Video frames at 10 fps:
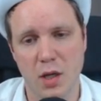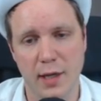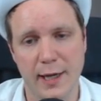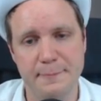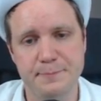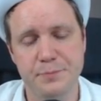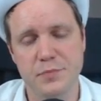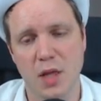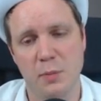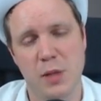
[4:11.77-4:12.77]
again,
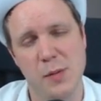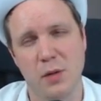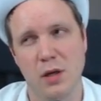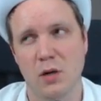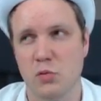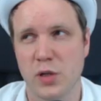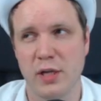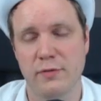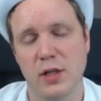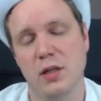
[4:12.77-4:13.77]
and people are
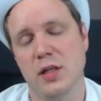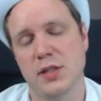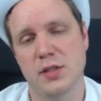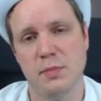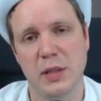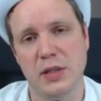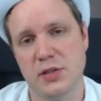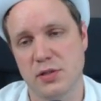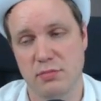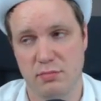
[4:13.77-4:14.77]
reinvigorated as the
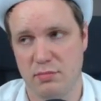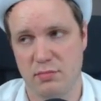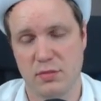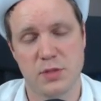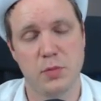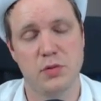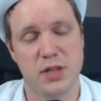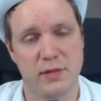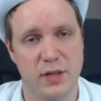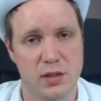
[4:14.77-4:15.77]
biggest
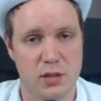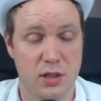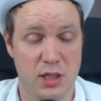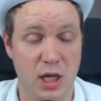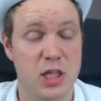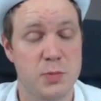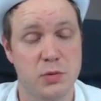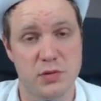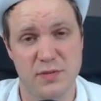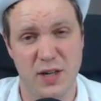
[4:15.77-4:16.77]
sporting event,
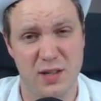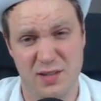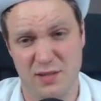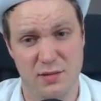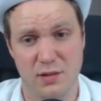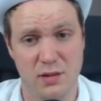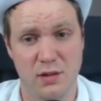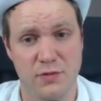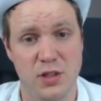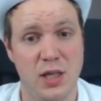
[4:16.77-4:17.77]
esports event
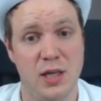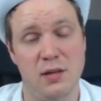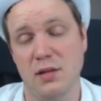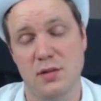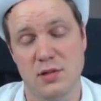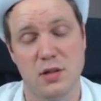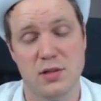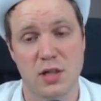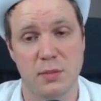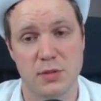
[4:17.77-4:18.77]
of the year
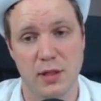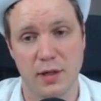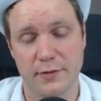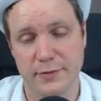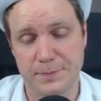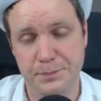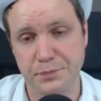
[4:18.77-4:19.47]
starts to come to life.